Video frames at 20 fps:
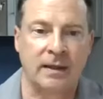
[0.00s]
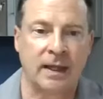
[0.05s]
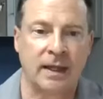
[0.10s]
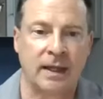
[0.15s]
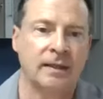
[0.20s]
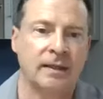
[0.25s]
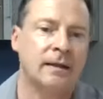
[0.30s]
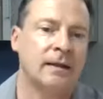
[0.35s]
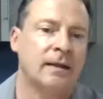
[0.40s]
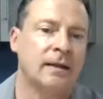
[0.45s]

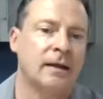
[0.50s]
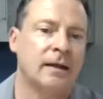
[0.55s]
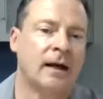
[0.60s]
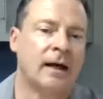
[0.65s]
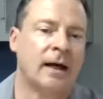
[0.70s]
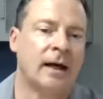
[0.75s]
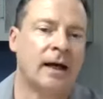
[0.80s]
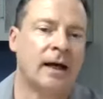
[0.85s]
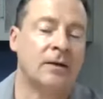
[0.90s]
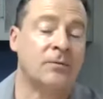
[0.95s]
D.
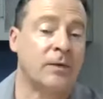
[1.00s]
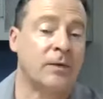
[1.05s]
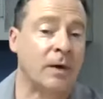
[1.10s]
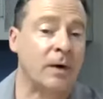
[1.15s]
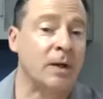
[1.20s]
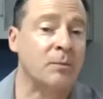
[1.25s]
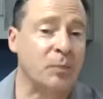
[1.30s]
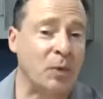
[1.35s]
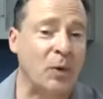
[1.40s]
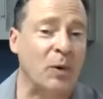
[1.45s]
And
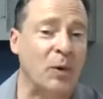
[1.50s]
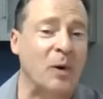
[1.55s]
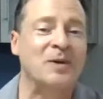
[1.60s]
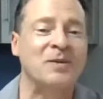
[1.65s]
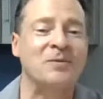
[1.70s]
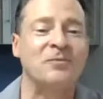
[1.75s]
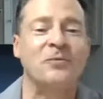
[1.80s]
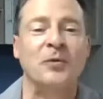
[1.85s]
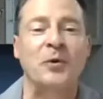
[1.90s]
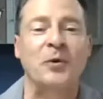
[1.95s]
very
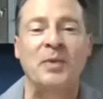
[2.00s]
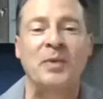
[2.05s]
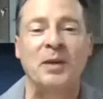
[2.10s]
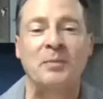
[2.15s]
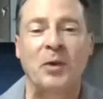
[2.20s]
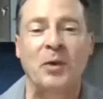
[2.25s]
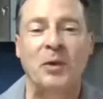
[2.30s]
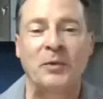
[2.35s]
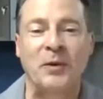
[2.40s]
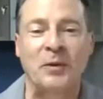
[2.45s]
important for
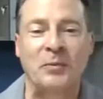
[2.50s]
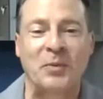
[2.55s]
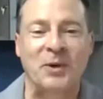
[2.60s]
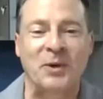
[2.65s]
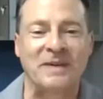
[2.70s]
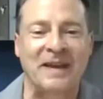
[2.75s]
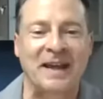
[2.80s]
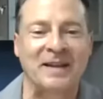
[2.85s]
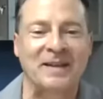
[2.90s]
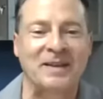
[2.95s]
people to
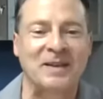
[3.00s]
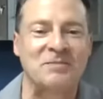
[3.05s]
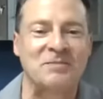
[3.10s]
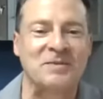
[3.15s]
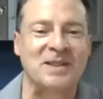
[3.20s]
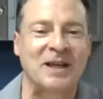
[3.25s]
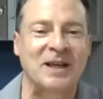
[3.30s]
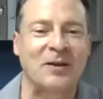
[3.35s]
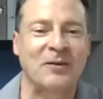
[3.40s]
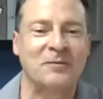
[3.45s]
protect
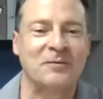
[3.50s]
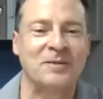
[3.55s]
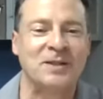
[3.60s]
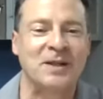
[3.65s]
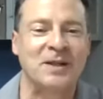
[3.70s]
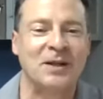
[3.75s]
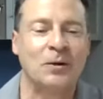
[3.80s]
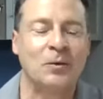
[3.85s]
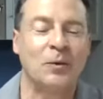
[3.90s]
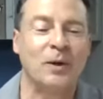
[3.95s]

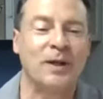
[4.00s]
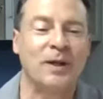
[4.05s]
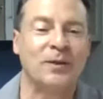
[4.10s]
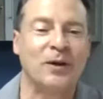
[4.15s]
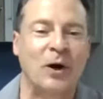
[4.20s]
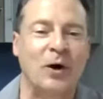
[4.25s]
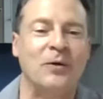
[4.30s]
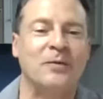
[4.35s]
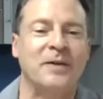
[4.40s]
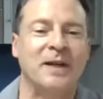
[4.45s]
themselves with
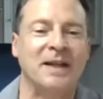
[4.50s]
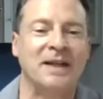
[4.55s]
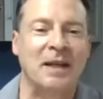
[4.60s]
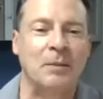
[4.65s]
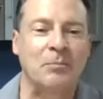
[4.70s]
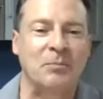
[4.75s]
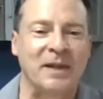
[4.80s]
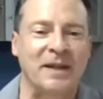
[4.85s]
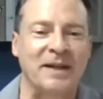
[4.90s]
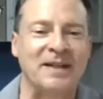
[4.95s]
COVID.
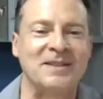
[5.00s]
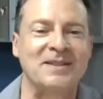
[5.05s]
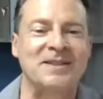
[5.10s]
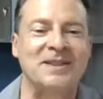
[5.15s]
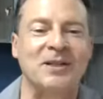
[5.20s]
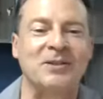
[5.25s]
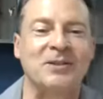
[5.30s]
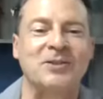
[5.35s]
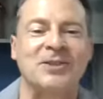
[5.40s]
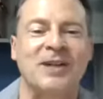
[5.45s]
Get plenty of
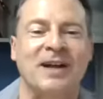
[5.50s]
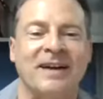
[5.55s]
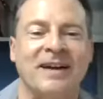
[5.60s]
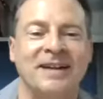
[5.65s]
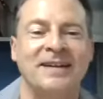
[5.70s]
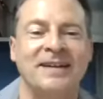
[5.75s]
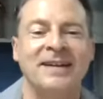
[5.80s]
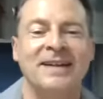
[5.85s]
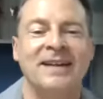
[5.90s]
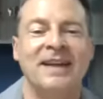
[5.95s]

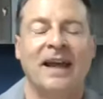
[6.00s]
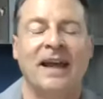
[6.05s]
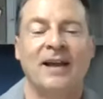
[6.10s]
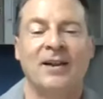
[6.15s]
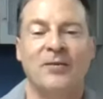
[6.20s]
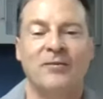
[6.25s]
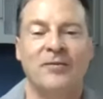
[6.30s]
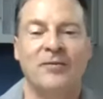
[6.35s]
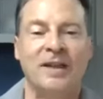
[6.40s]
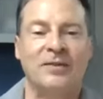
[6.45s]
sunshine,
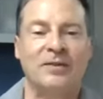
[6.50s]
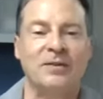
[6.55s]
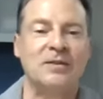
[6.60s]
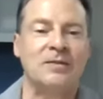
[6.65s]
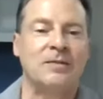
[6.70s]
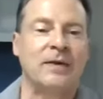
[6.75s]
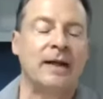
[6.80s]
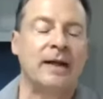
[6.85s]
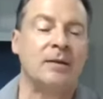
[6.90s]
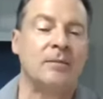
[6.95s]
elevate
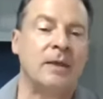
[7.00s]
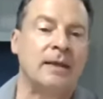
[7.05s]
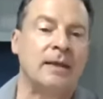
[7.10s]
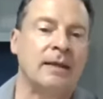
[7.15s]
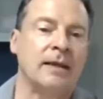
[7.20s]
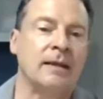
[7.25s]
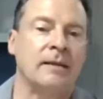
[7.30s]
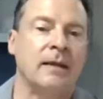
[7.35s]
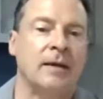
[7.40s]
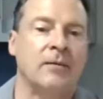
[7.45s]
those vitamin
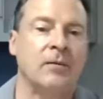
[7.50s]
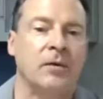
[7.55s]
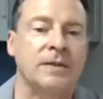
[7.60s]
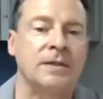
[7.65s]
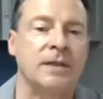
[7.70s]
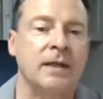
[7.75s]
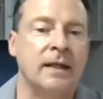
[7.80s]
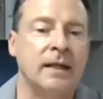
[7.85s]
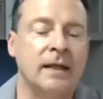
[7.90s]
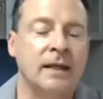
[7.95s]
D
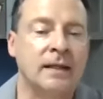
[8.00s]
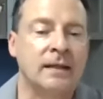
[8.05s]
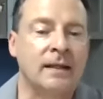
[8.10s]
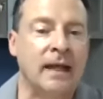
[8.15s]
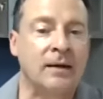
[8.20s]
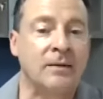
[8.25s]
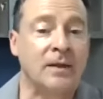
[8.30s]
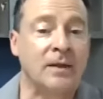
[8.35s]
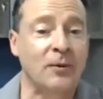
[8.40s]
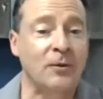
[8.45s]
levels.
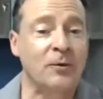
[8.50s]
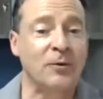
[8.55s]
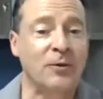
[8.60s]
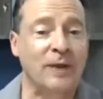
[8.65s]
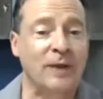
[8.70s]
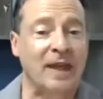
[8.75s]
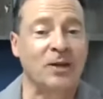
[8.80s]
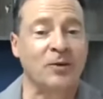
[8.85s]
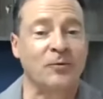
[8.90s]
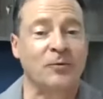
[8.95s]
Now, another
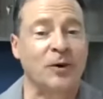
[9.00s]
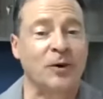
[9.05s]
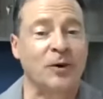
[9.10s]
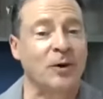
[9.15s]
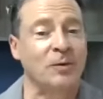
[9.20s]
thing